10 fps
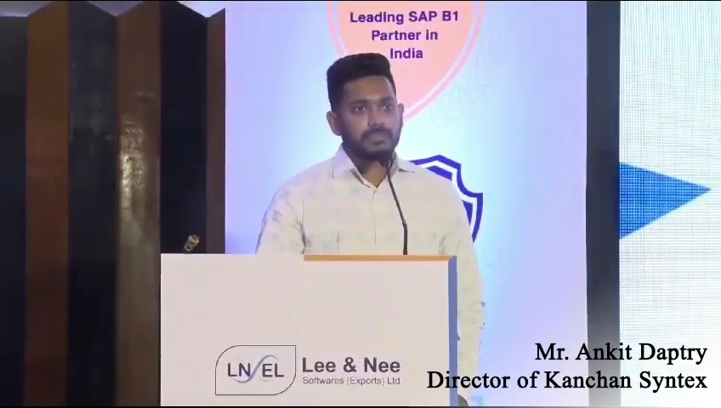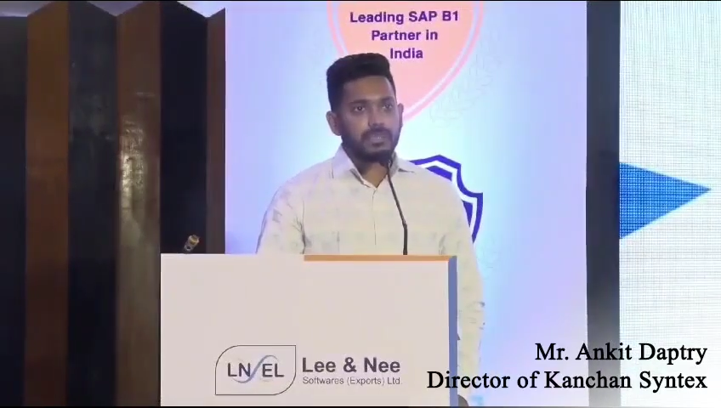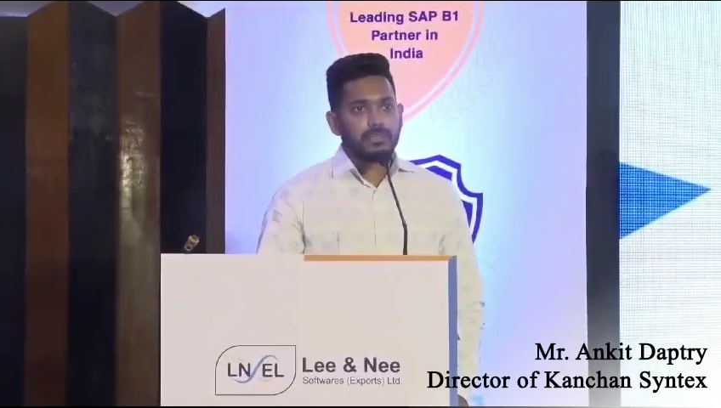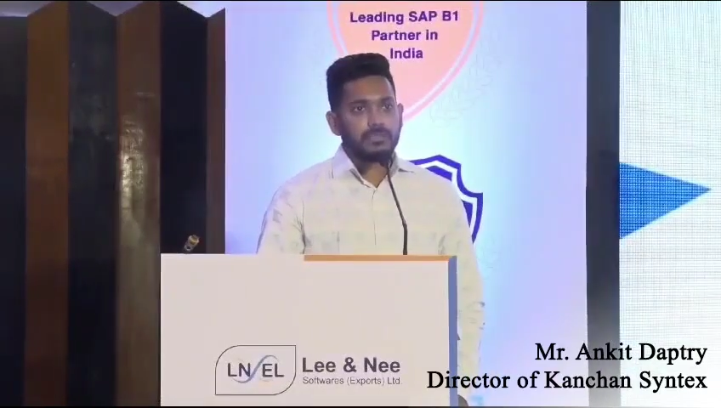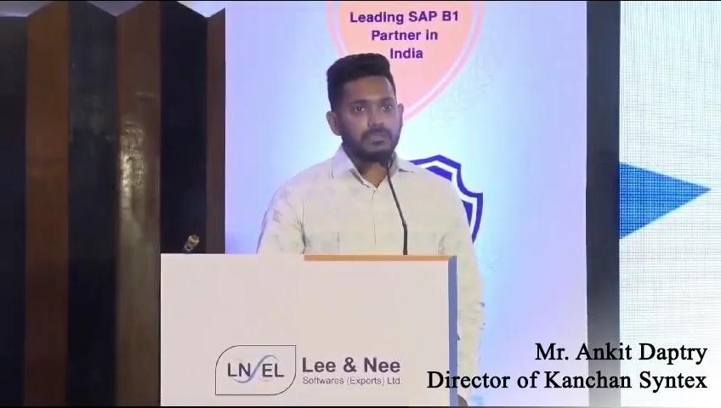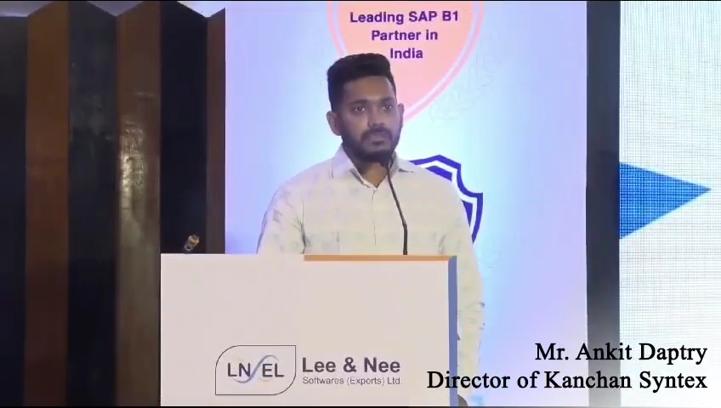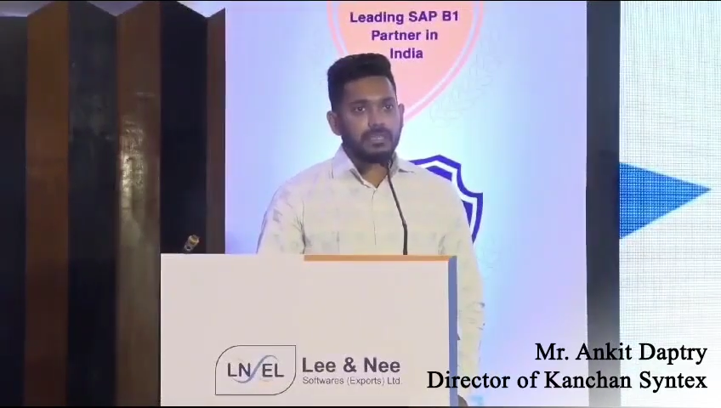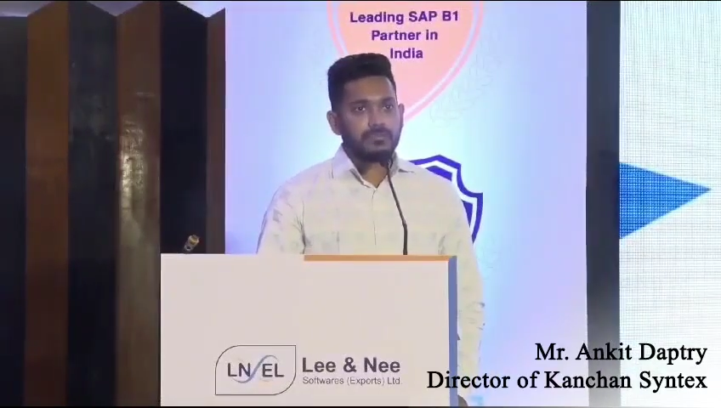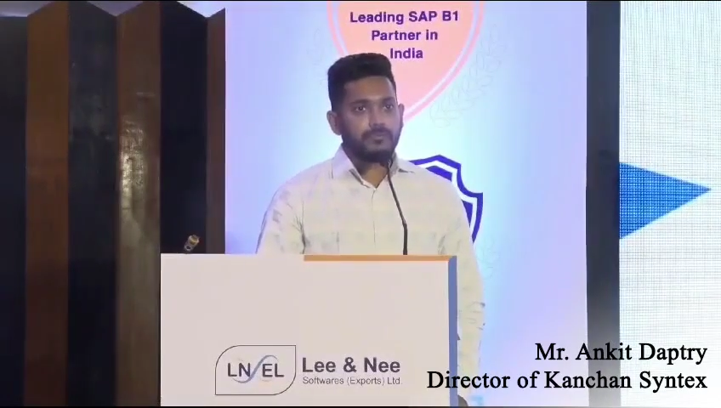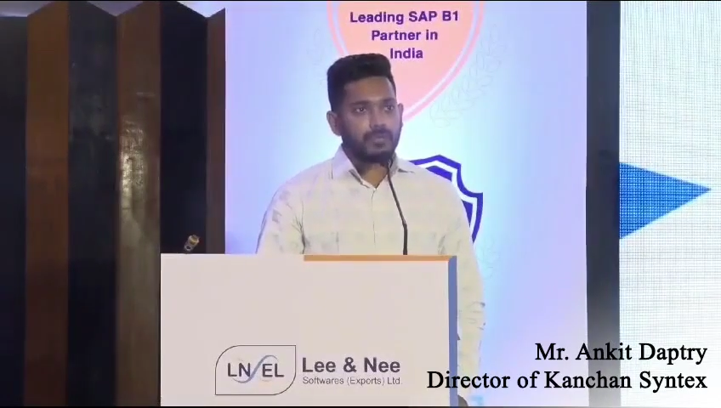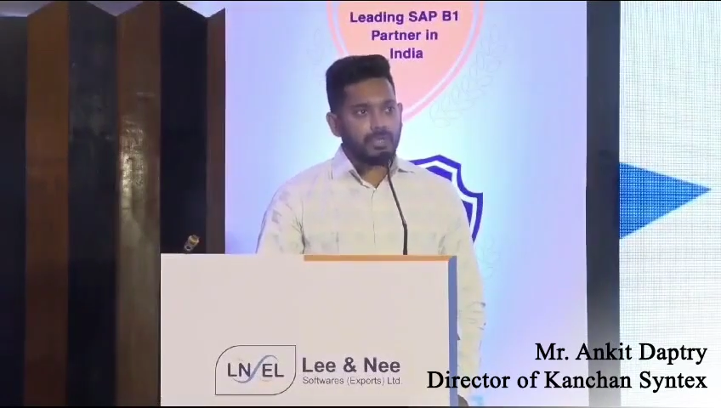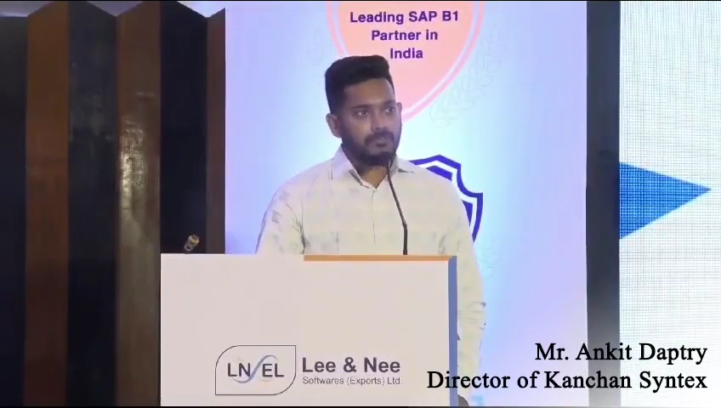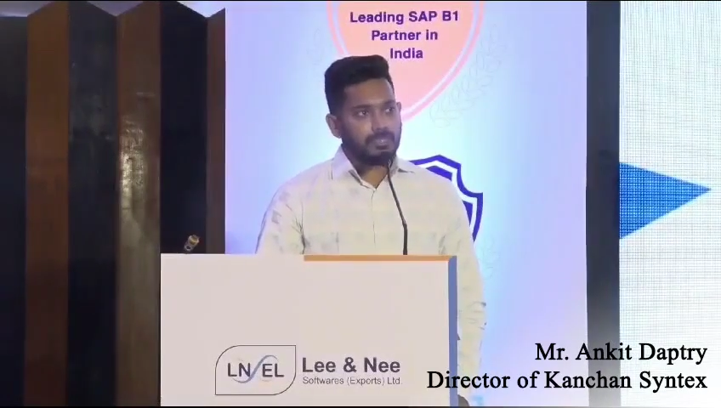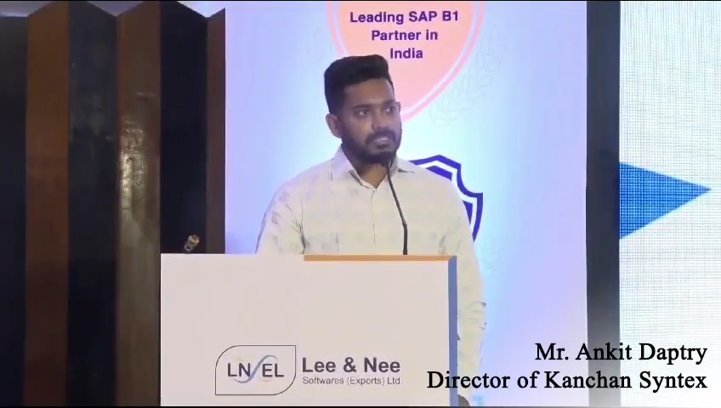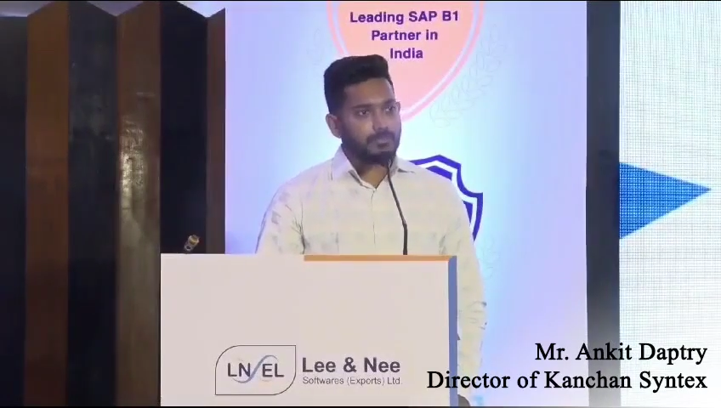And for
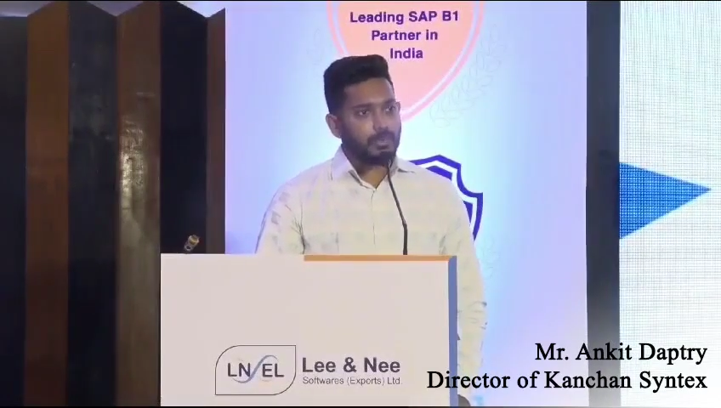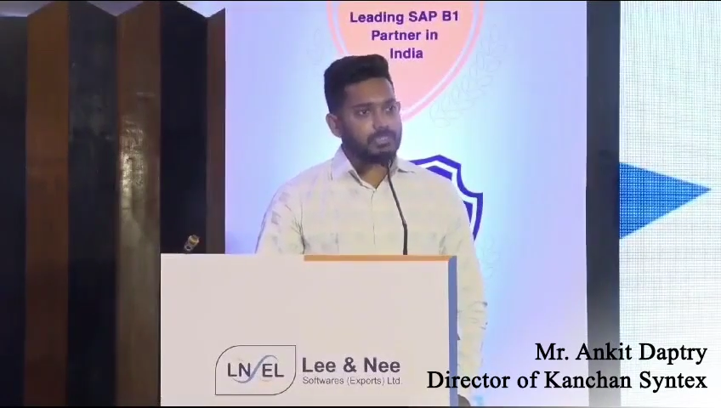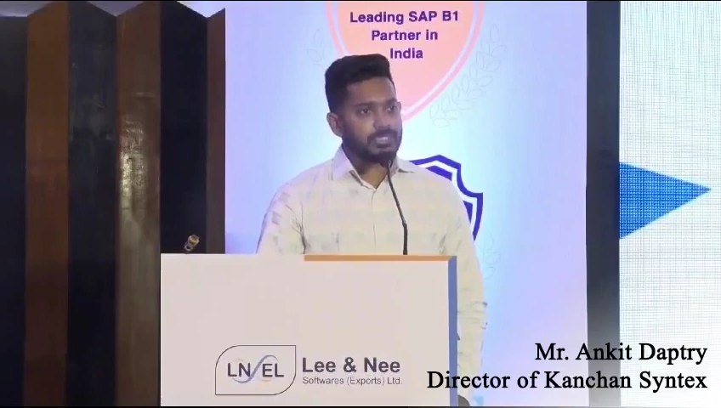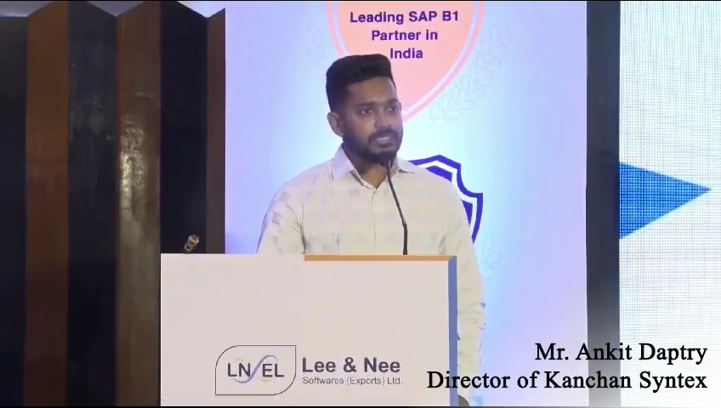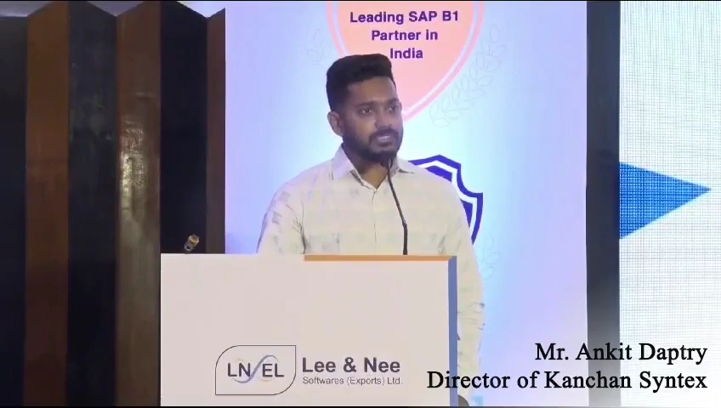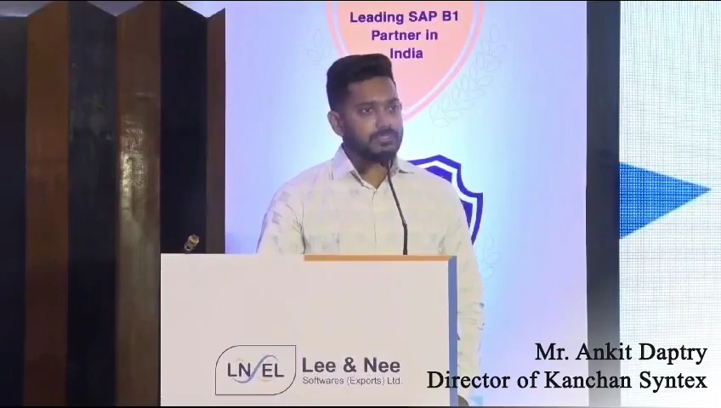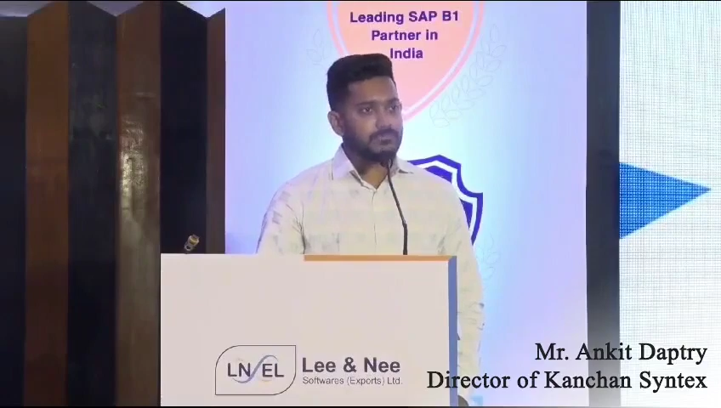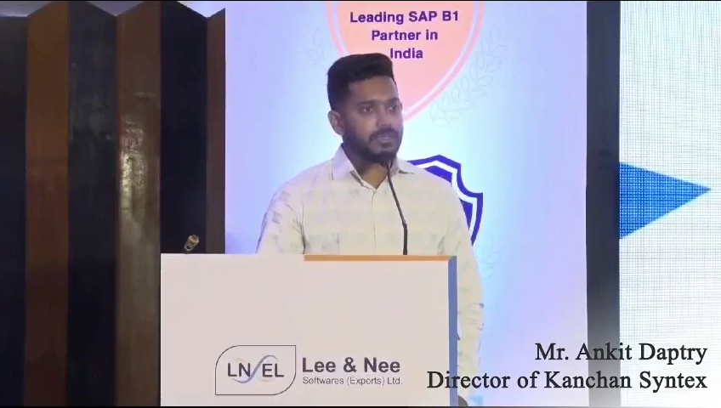every small change,